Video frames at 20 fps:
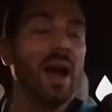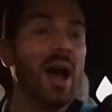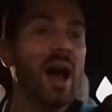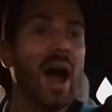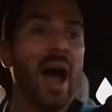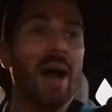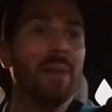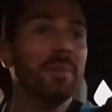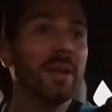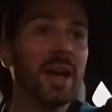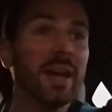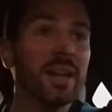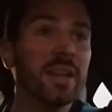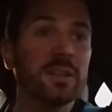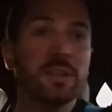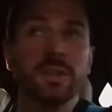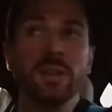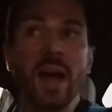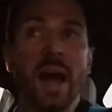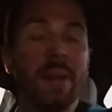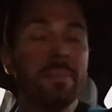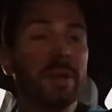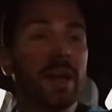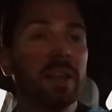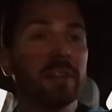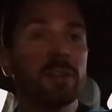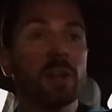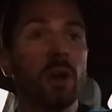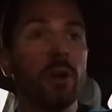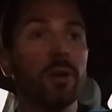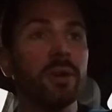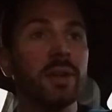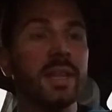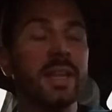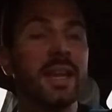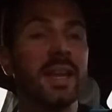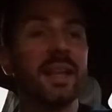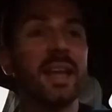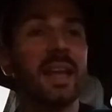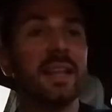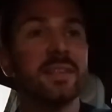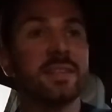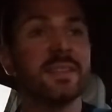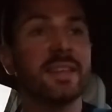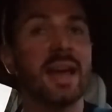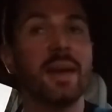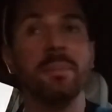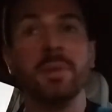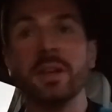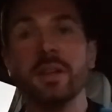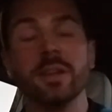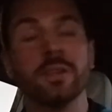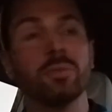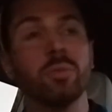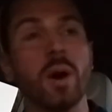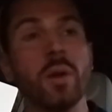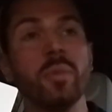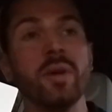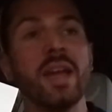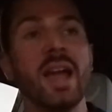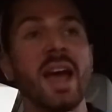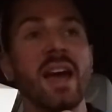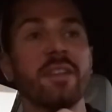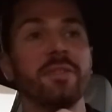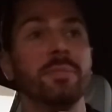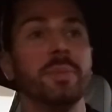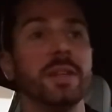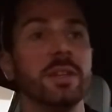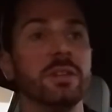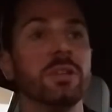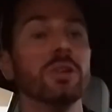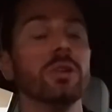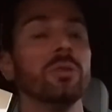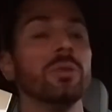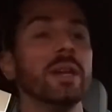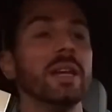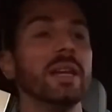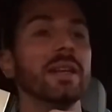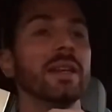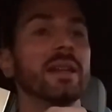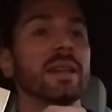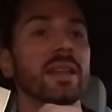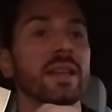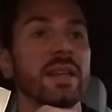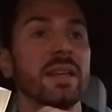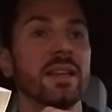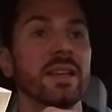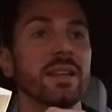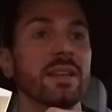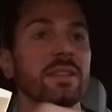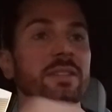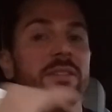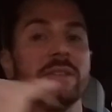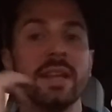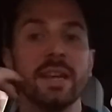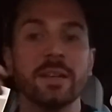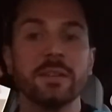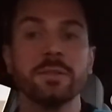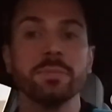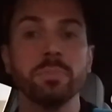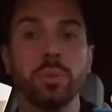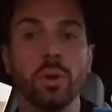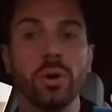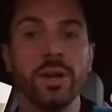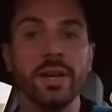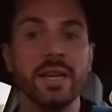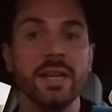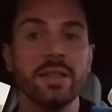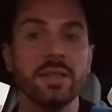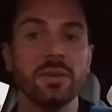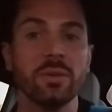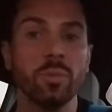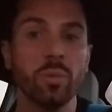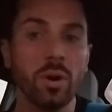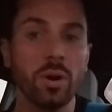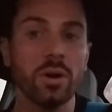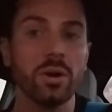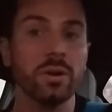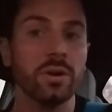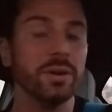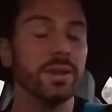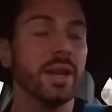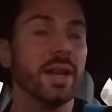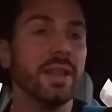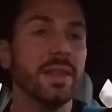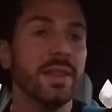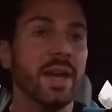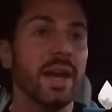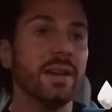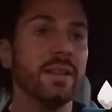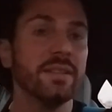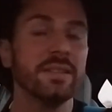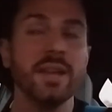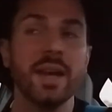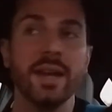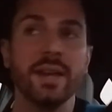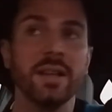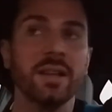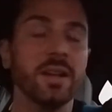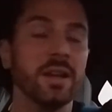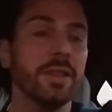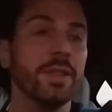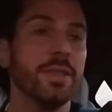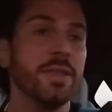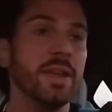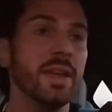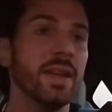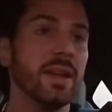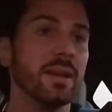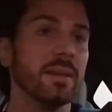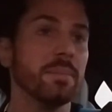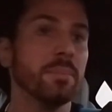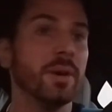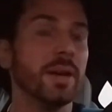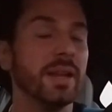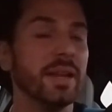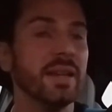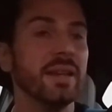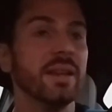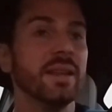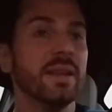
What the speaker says: I'm not totally against that, because what we have been doing is exploiting the world, and that is not a good thing. But it